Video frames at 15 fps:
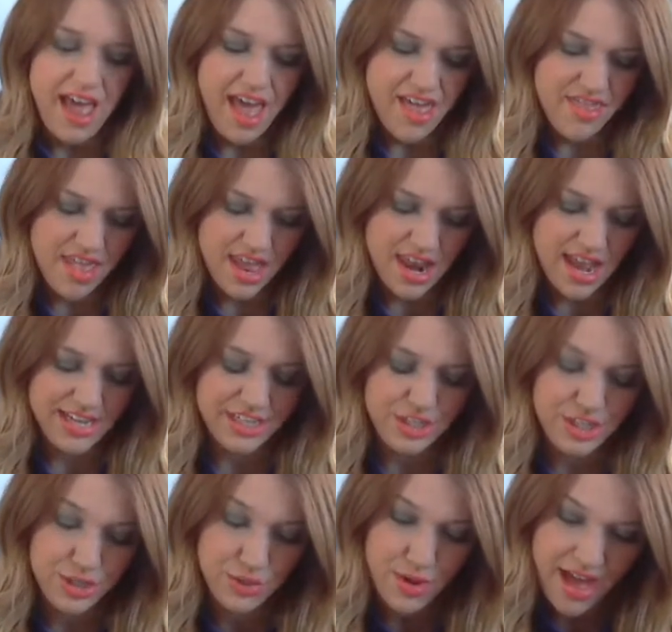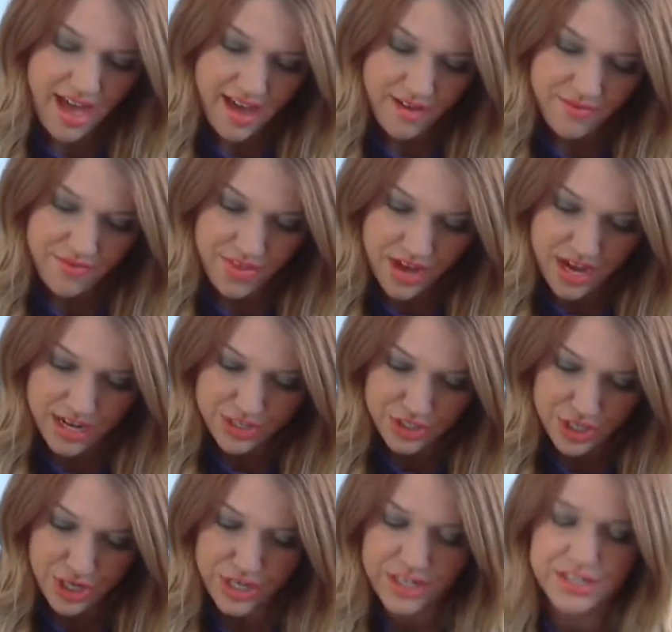And then I do have the
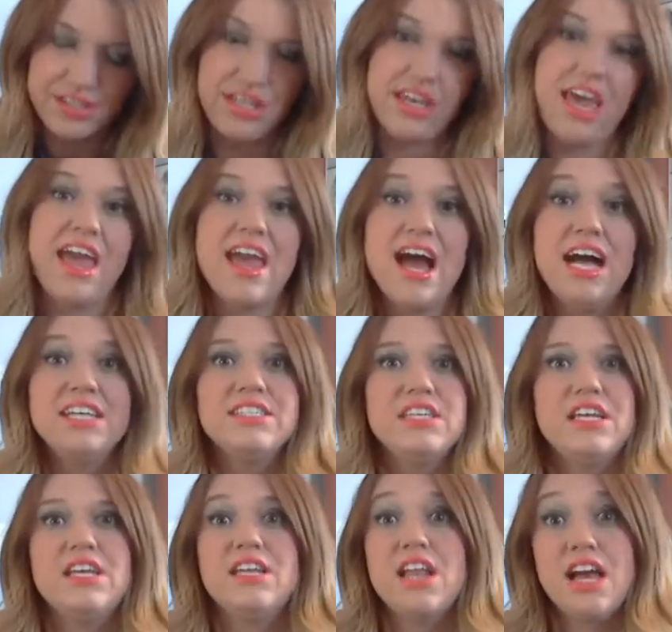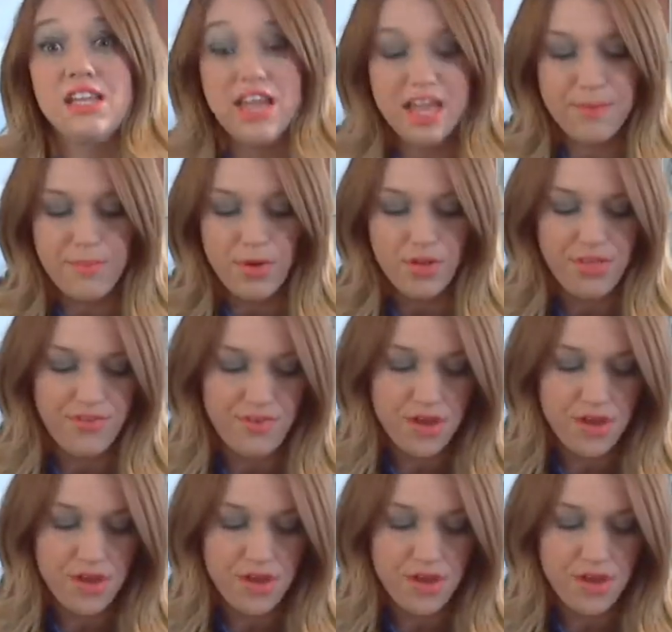Turks and Caicos, and I like both of